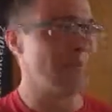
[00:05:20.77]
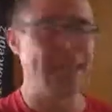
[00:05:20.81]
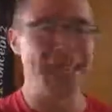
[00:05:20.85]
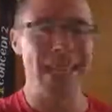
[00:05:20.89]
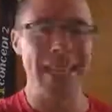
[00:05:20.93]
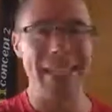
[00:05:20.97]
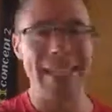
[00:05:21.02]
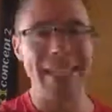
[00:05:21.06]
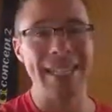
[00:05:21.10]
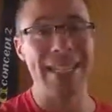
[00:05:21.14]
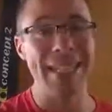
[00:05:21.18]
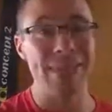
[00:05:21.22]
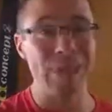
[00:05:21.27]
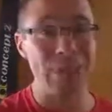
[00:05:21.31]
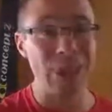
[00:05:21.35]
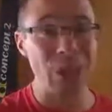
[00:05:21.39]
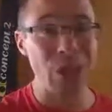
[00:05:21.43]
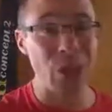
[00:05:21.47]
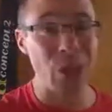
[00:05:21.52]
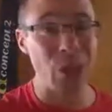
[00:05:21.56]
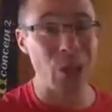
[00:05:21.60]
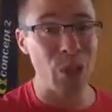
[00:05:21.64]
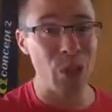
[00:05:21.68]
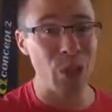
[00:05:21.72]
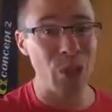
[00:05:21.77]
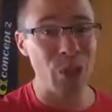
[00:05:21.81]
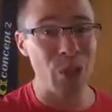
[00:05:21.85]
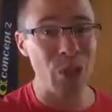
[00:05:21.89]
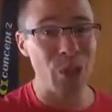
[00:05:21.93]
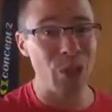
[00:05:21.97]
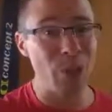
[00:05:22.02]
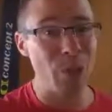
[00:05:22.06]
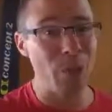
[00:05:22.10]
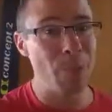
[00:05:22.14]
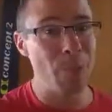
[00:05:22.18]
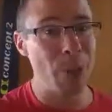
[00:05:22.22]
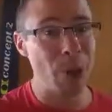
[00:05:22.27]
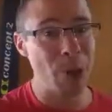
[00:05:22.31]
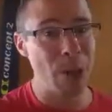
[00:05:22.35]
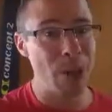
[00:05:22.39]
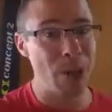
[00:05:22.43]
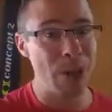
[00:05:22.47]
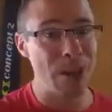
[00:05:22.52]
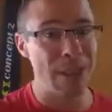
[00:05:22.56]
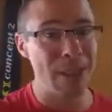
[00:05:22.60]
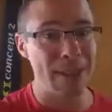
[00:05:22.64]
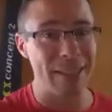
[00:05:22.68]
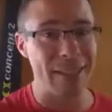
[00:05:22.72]
Individual
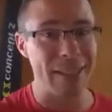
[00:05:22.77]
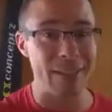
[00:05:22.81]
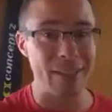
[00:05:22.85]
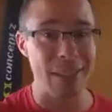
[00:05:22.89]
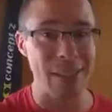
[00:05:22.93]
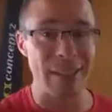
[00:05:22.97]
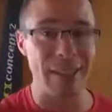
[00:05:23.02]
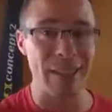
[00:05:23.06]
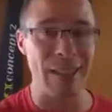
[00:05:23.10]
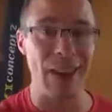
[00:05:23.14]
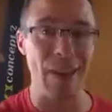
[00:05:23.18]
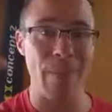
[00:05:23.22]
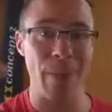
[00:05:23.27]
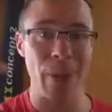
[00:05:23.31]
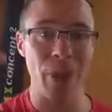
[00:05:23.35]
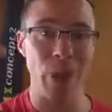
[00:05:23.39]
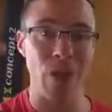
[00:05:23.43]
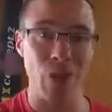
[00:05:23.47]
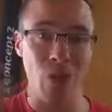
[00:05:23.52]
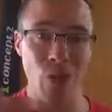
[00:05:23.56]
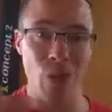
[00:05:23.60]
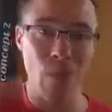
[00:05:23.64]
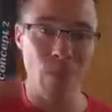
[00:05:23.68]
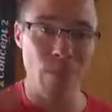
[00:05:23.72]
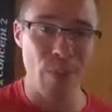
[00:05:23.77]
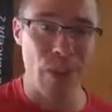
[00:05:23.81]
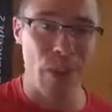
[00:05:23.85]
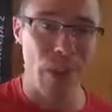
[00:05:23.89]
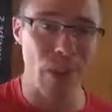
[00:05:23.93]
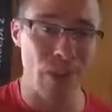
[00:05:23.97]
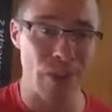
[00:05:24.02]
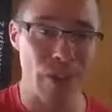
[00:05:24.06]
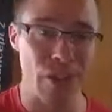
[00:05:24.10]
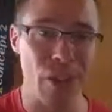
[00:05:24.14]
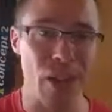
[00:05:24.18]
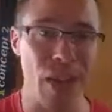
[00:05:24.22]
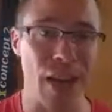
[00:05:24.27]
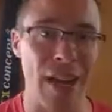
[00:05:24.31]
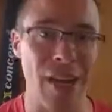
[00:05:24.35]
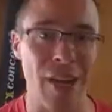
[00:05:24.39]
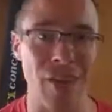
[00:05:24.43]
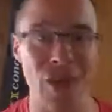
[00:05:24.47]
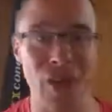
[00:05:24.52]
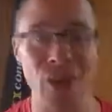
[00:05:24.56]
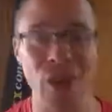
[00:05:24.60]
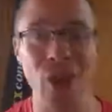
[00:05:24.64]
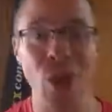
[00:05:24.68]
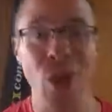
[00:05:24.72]
burn estimates, how much you burn
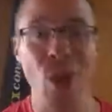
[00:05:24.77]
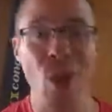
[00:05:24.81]
changes,